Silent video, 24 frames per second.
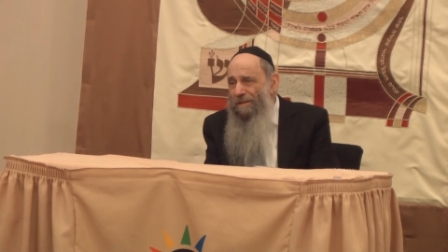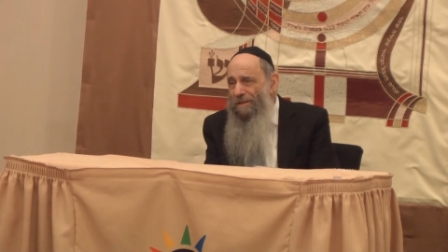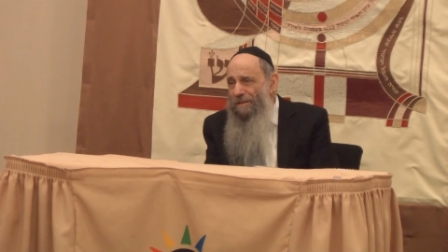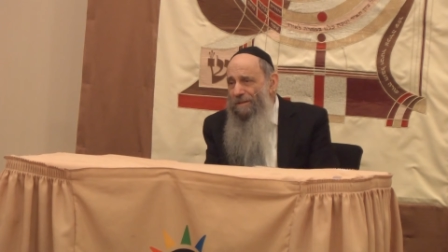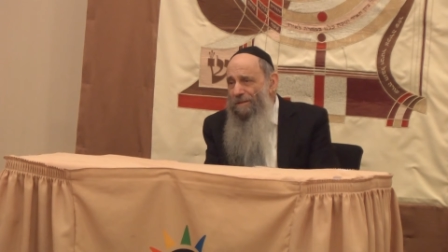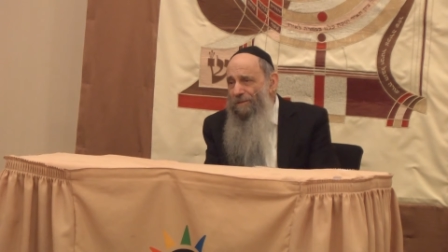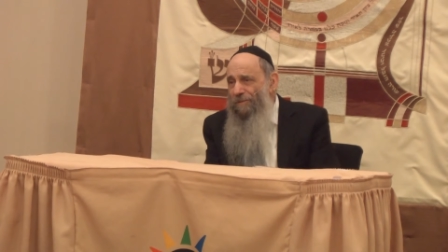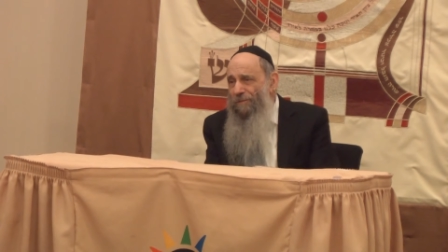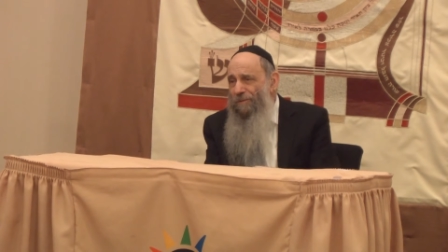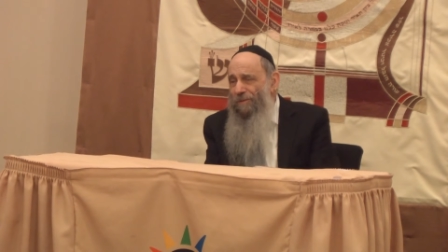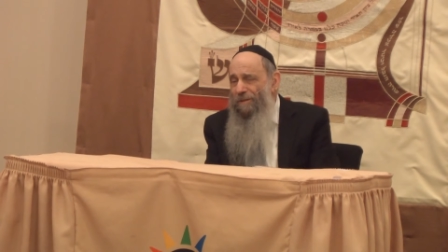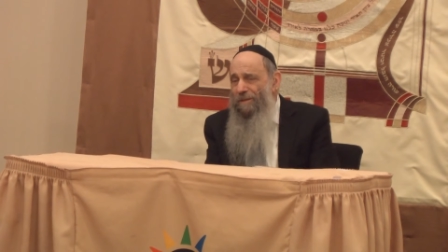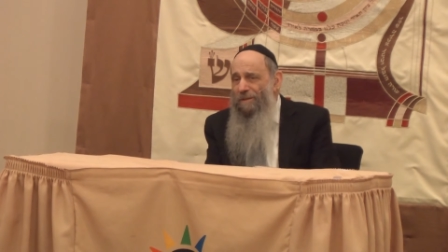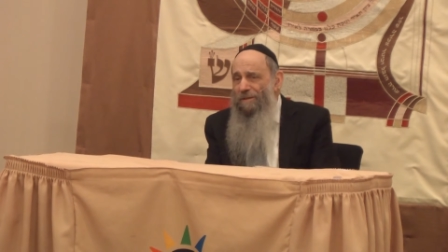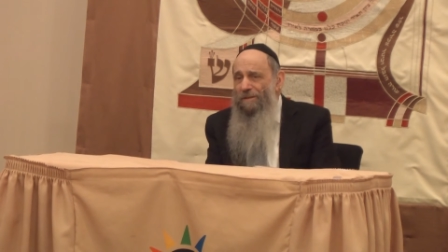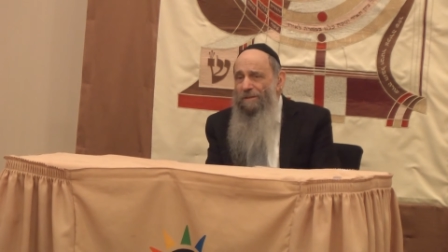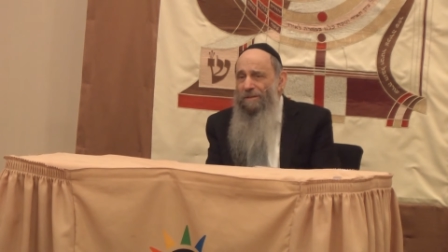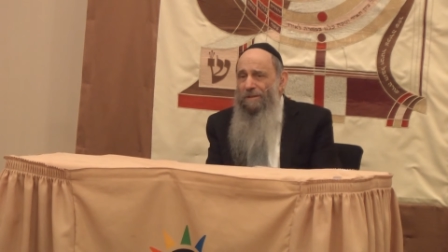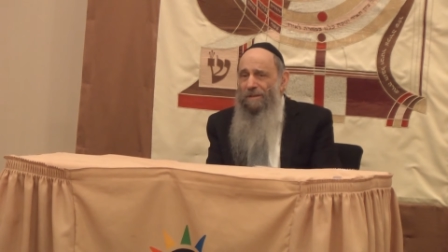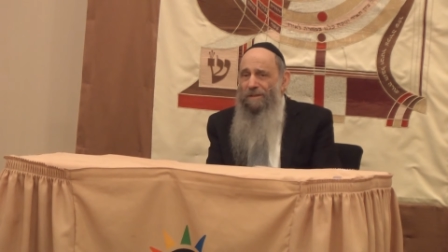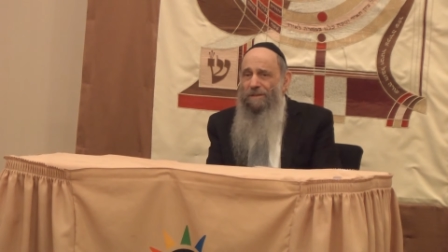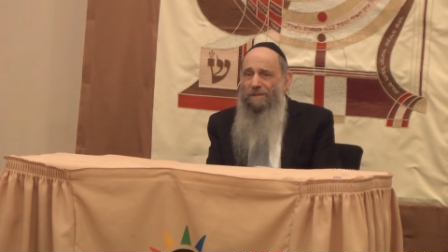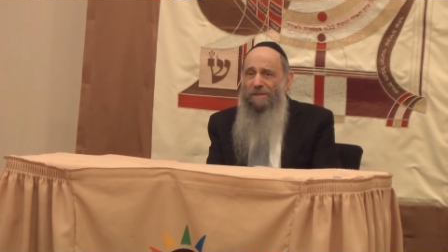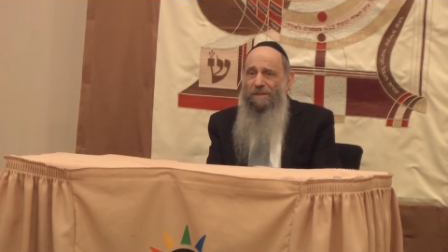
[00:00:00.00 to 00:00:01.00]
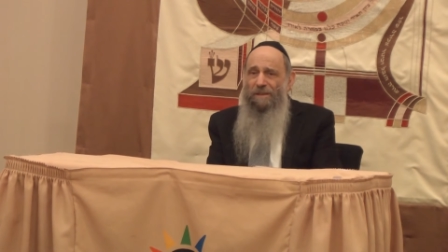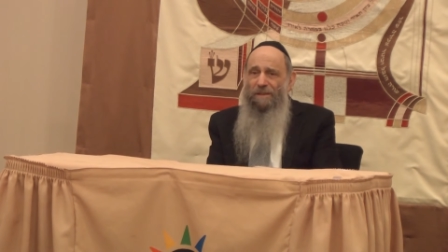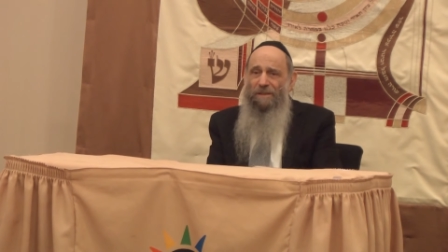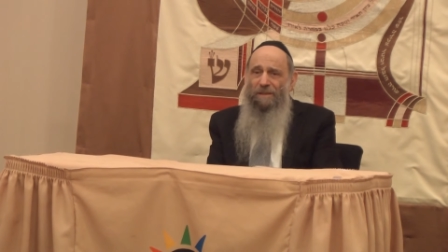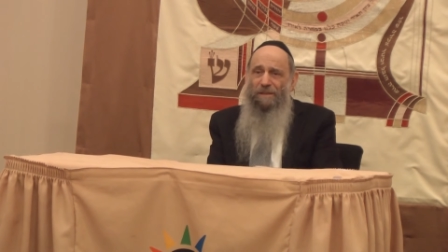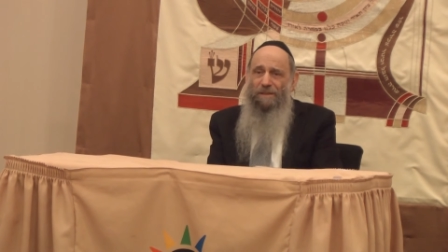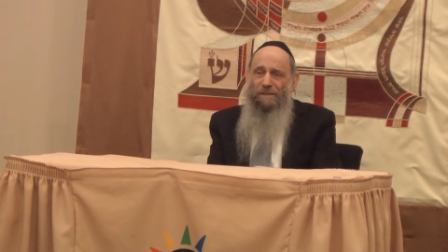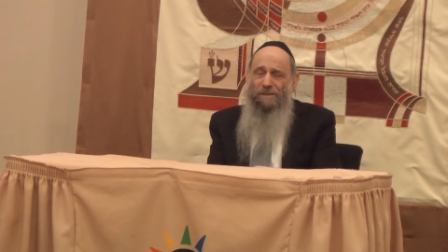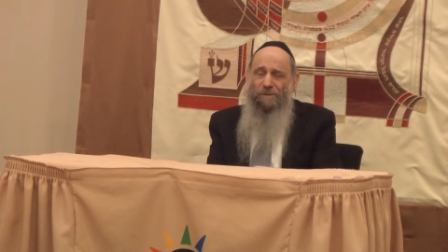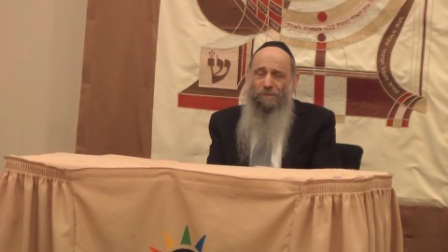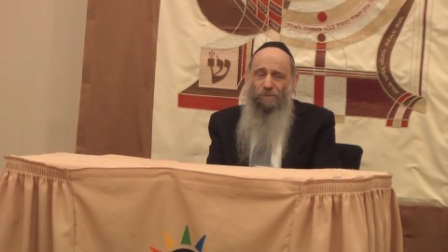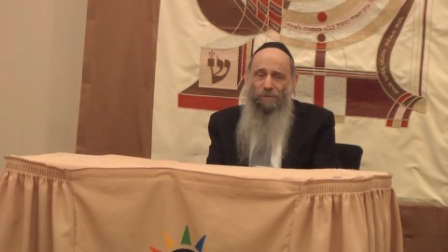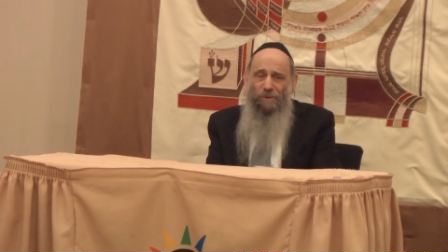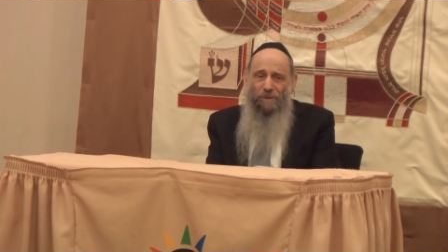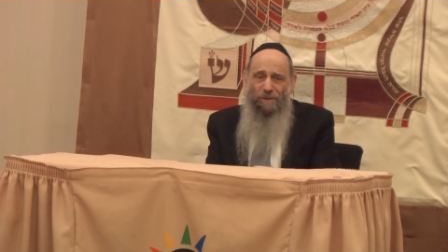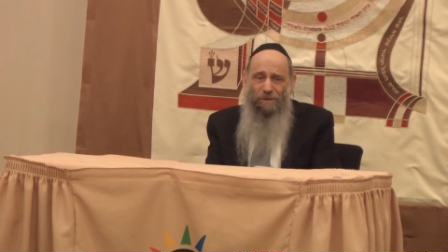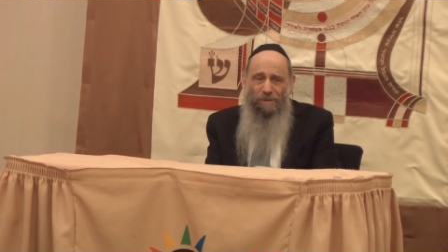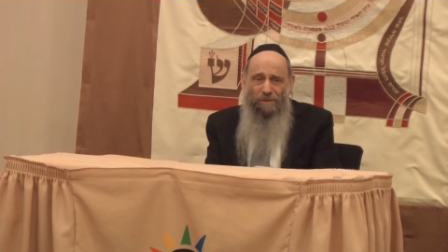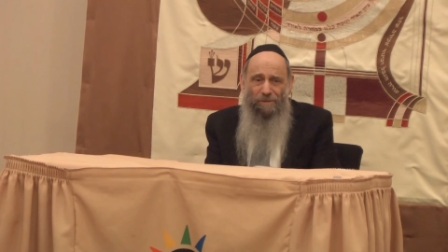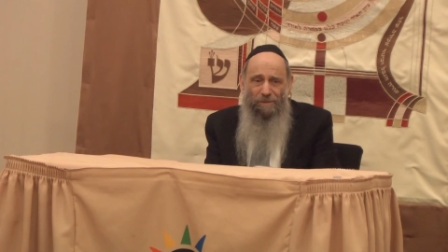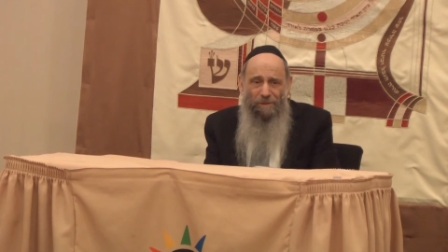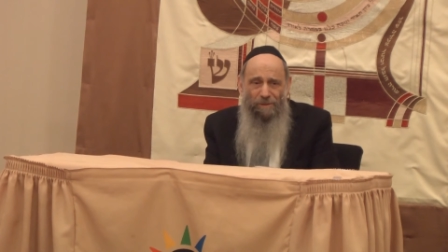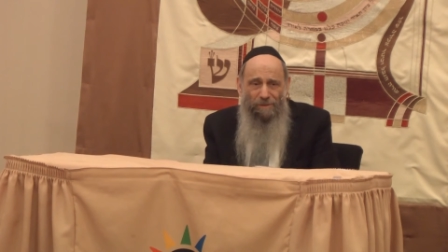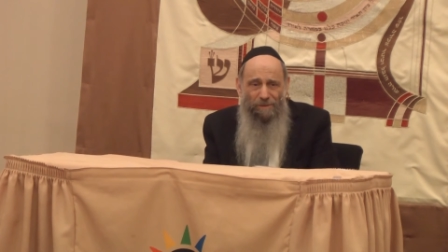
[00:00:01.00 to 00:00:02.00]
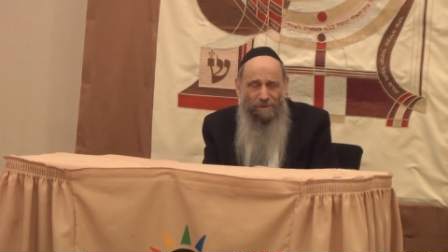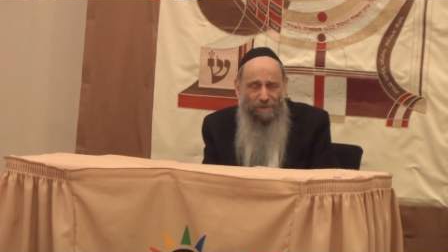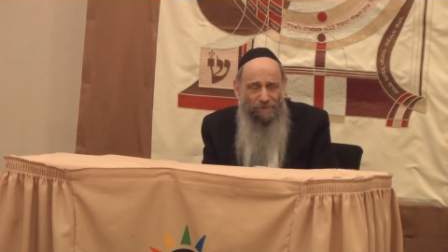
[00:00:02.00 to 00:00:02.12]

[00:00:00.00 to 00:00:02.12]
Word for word: in different uh, cities where uh,